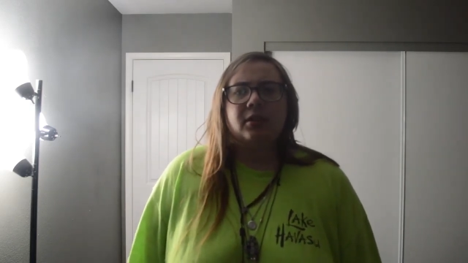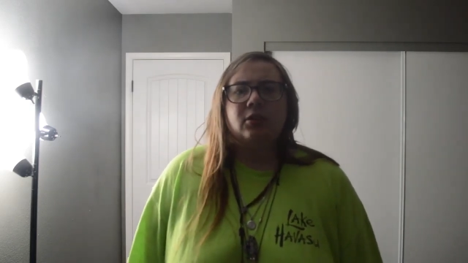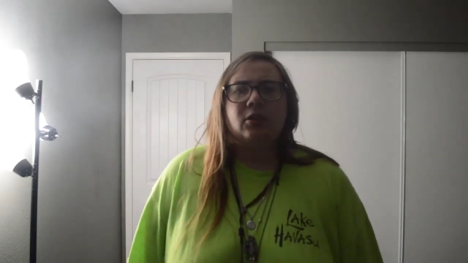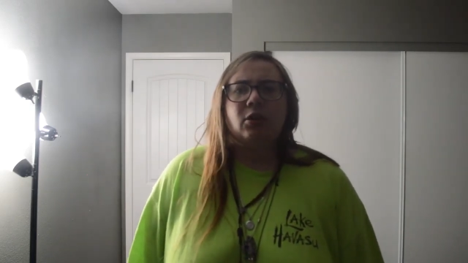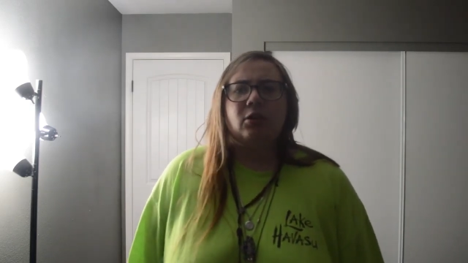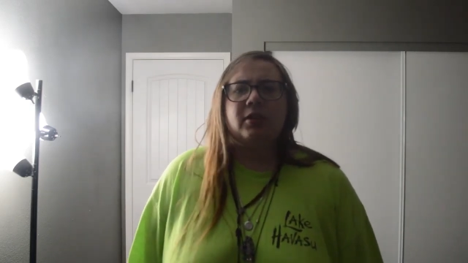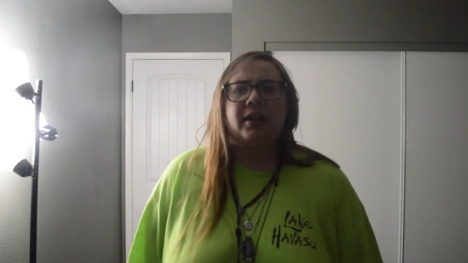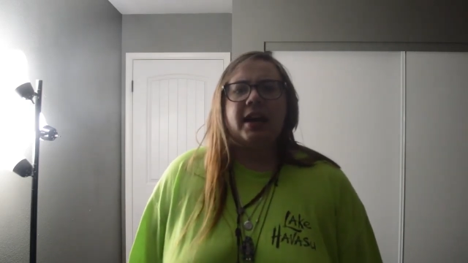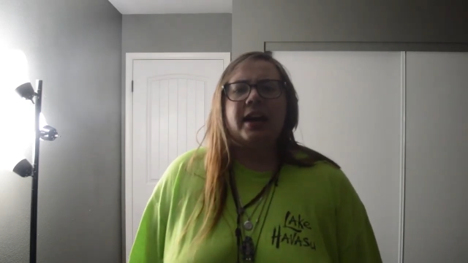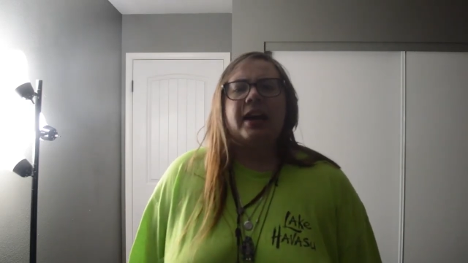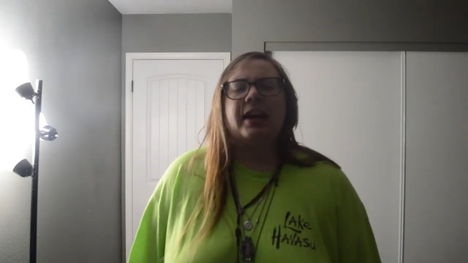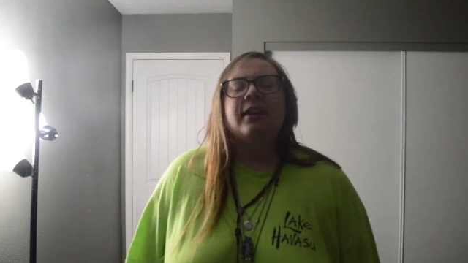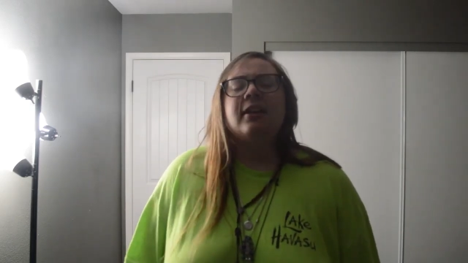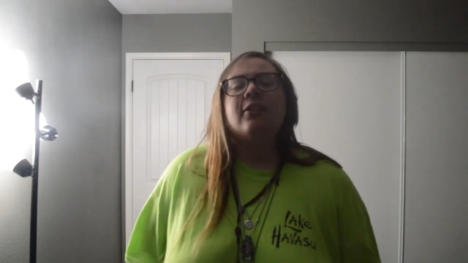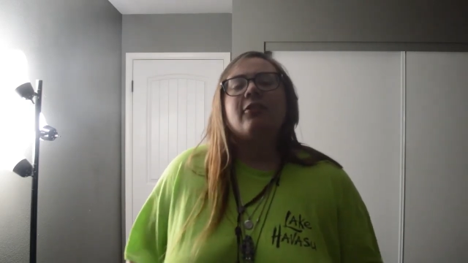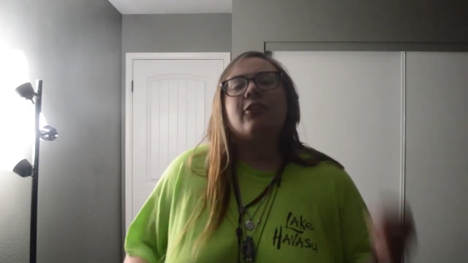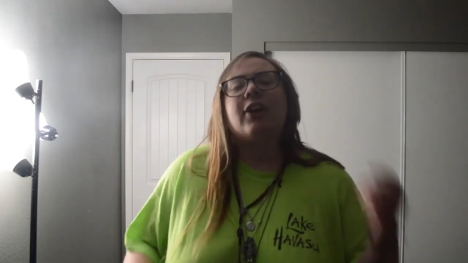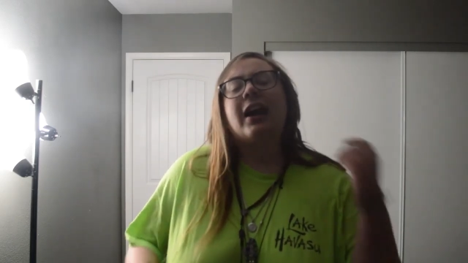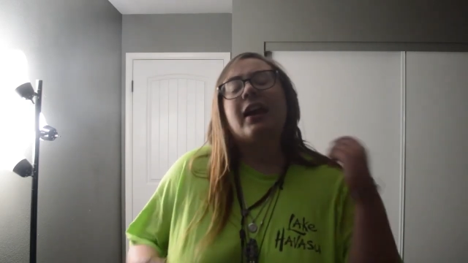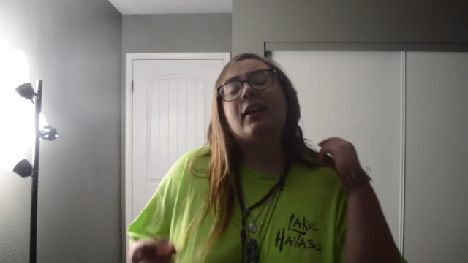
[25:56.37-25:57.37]
Okay?
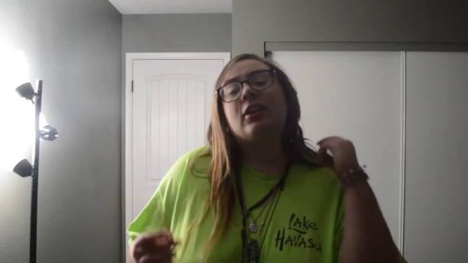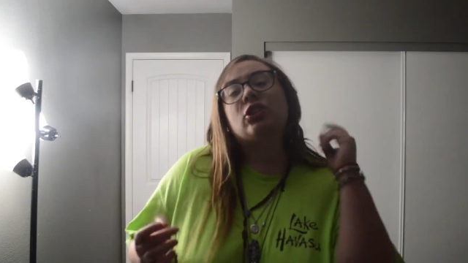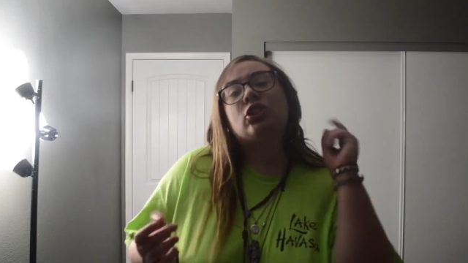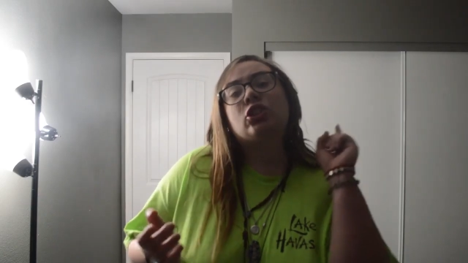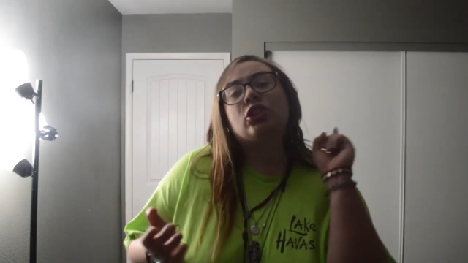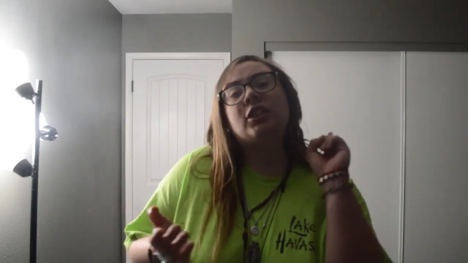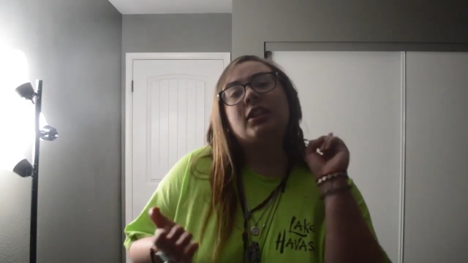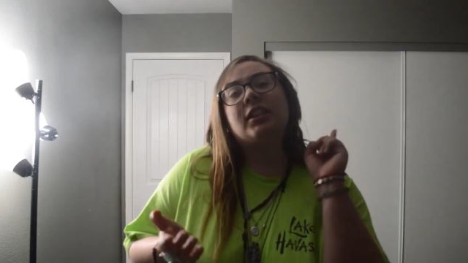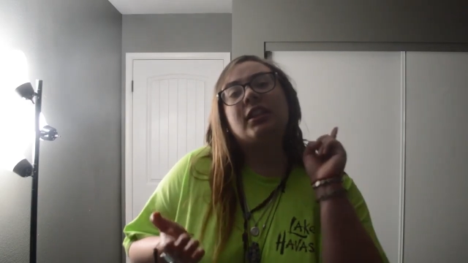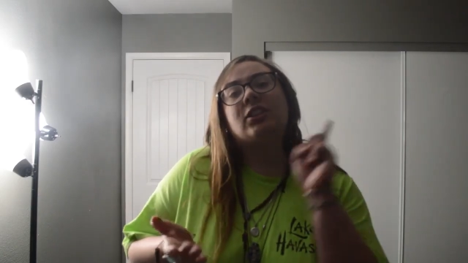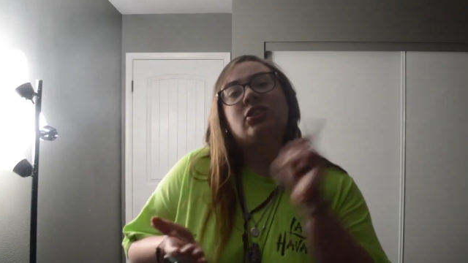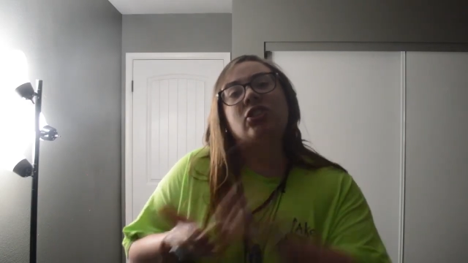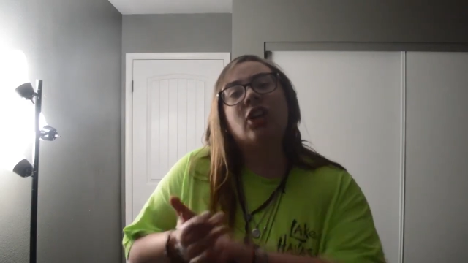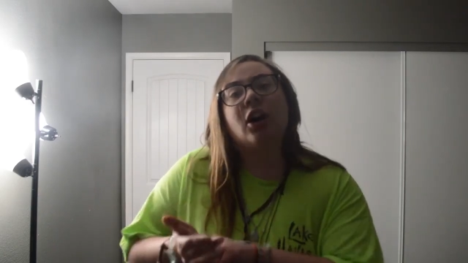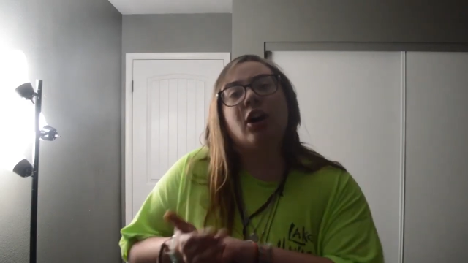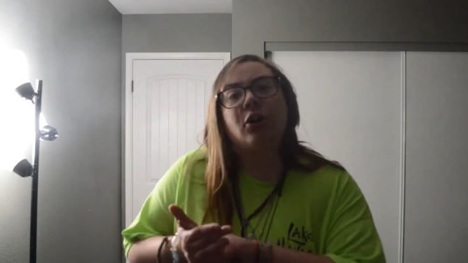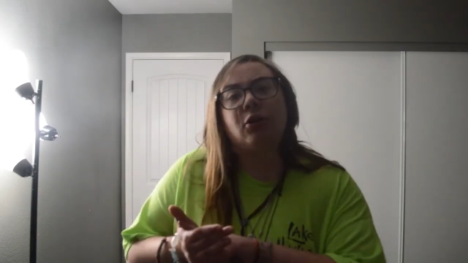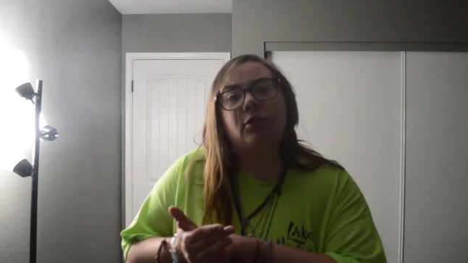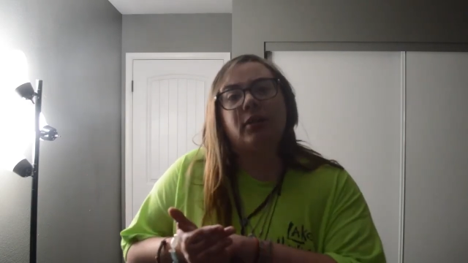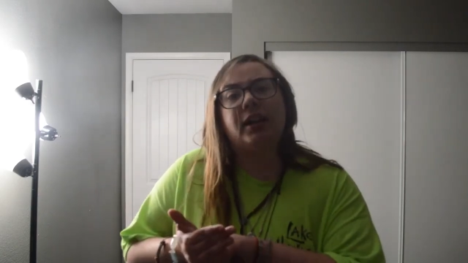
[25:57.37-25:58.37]
For how you treated
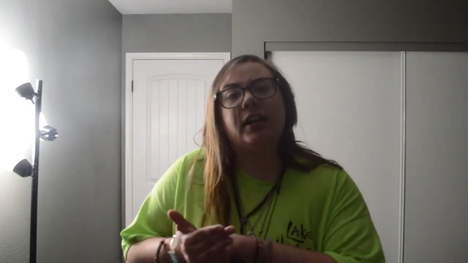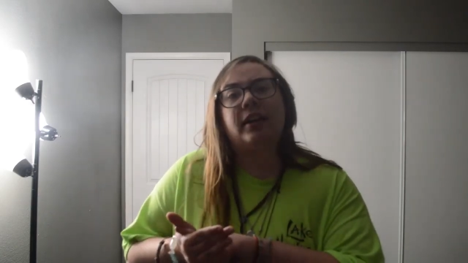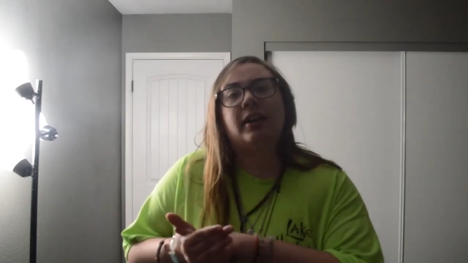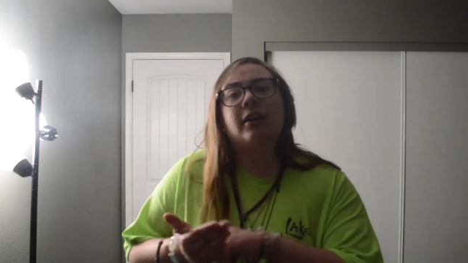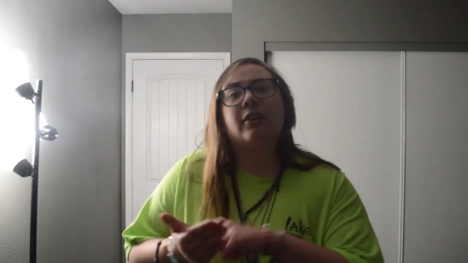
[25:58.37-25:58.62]
Tony.